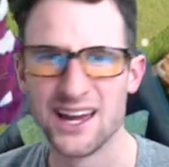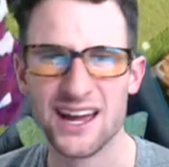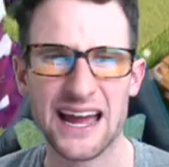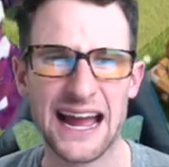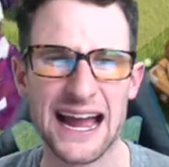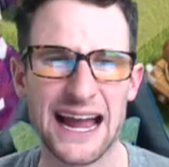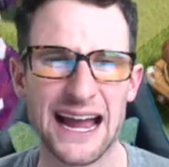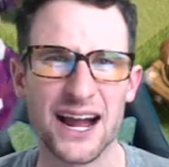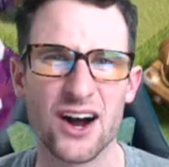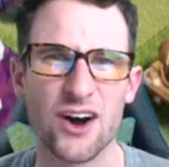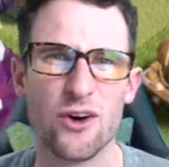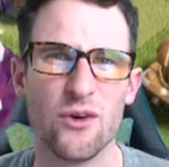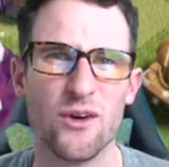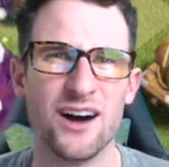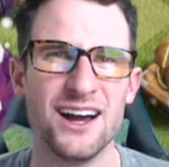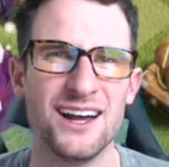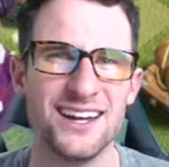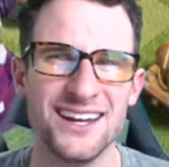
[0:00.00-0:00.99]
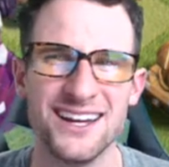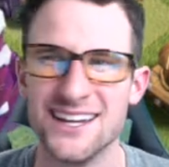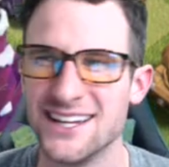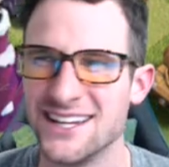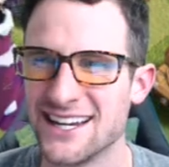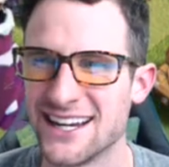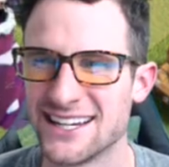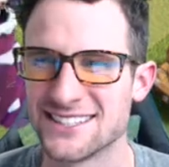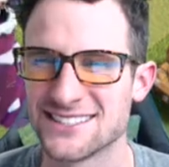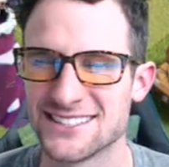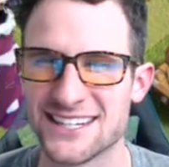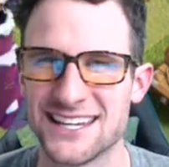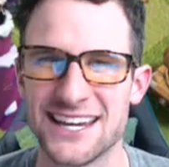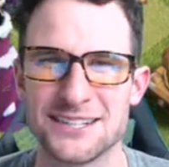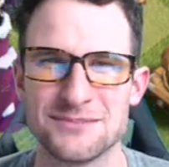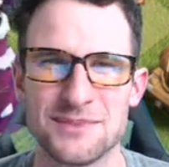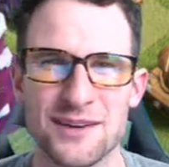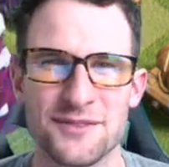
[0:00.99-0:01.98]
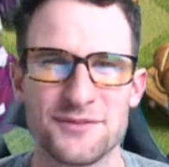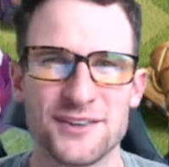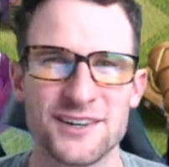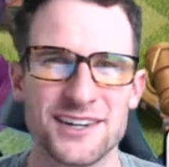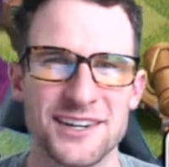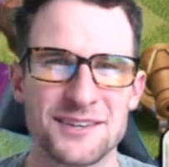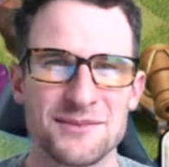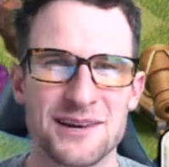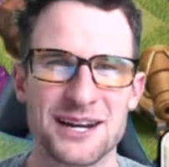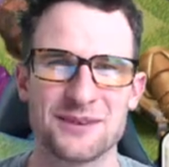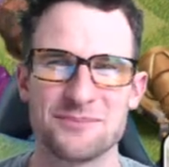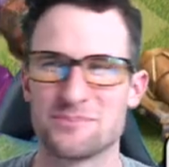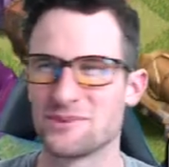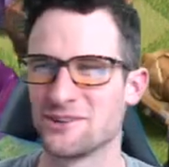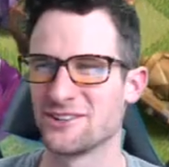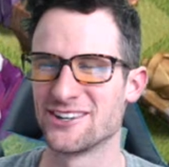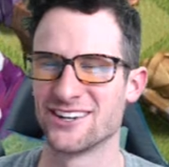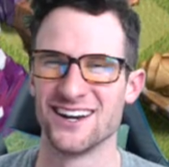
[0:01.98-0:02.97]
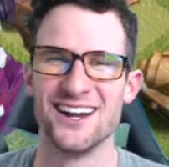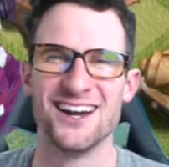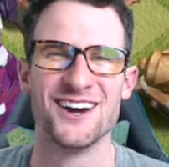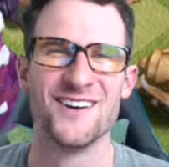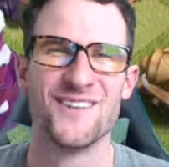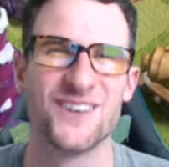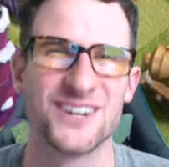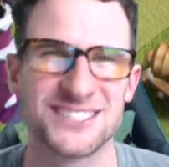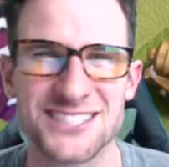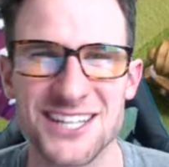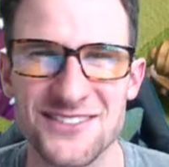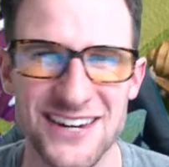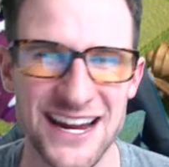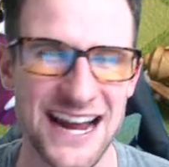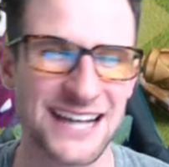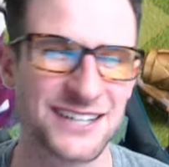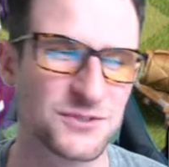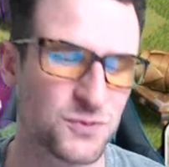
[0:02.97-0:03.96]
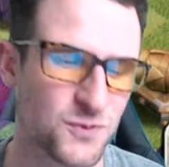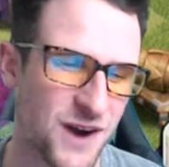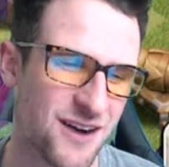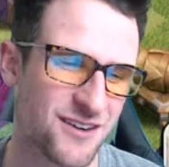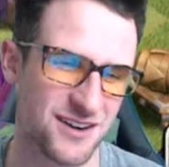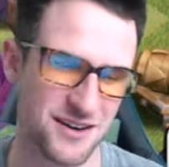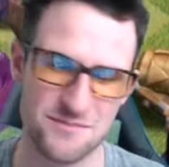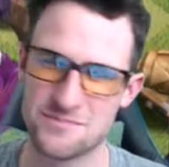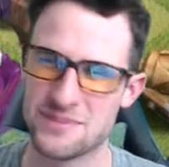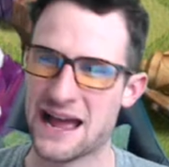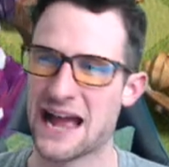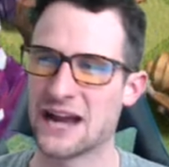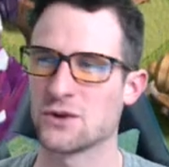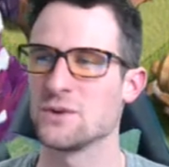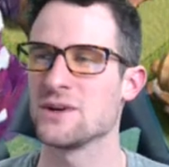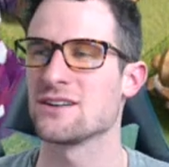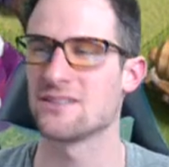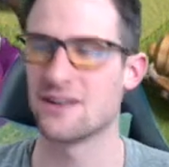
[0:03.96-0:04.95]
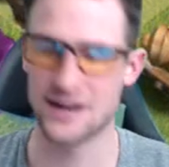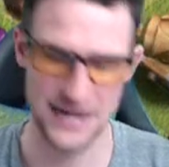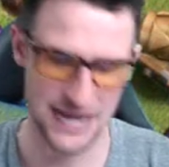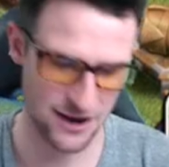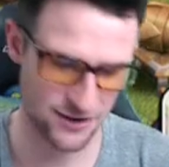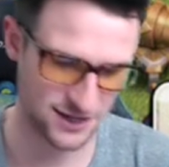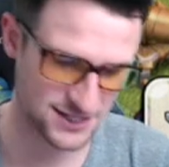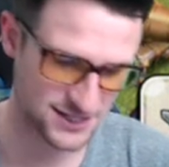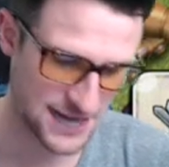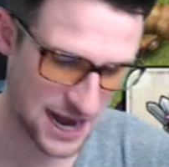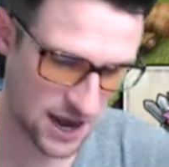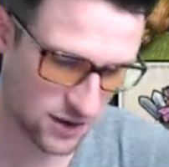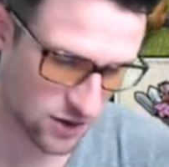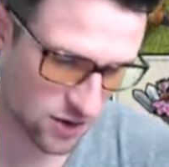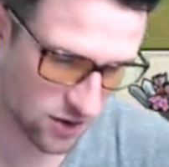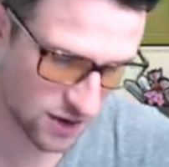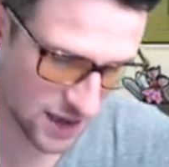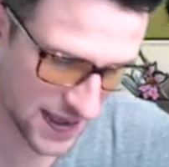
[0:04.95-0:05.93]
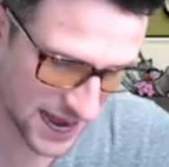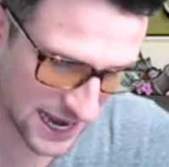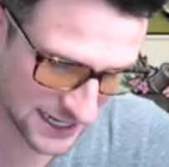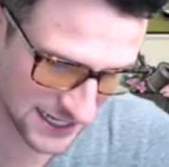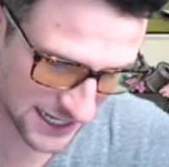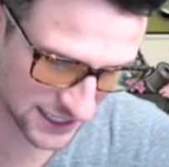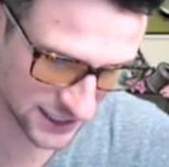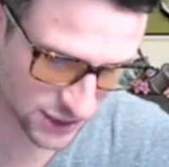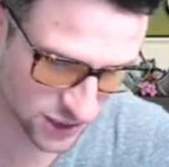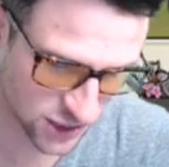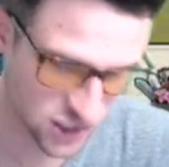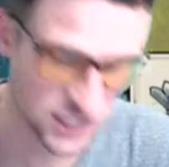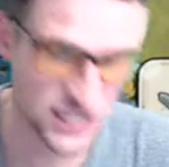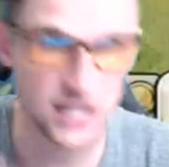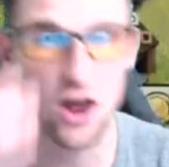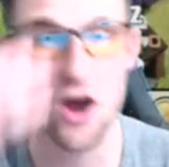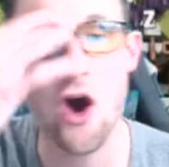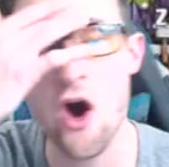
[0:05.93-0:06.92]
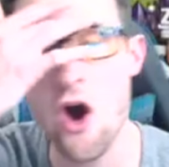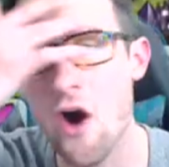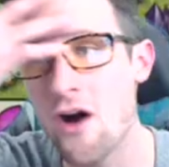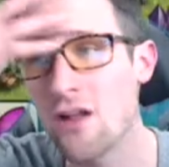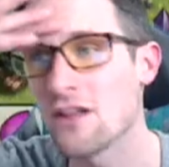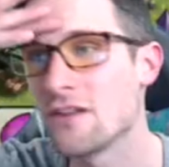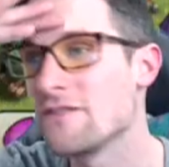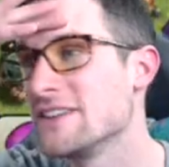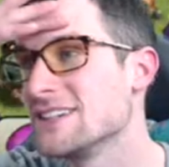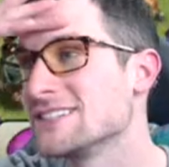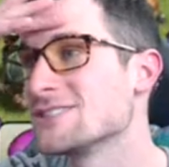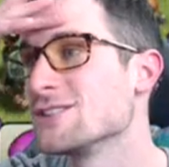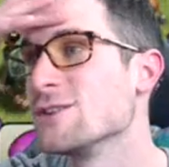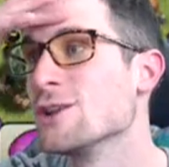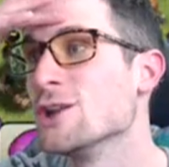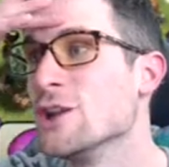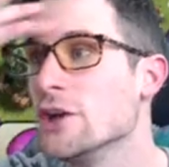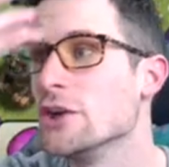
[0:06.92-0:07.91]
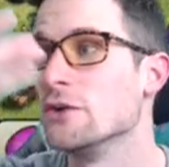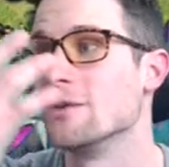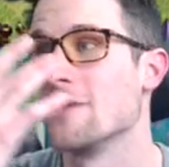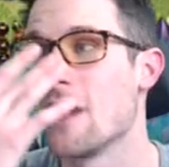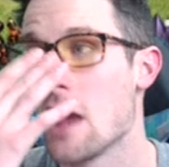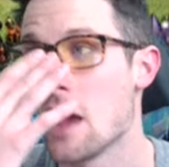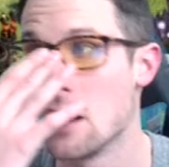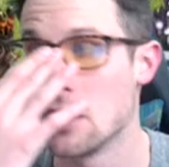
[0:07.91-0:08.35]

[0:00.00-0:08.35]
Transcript: Ow! I just kicked my foot into my computer. What's up, guys? Welcome back. We are on our Townhall eight, and look at all of this loot.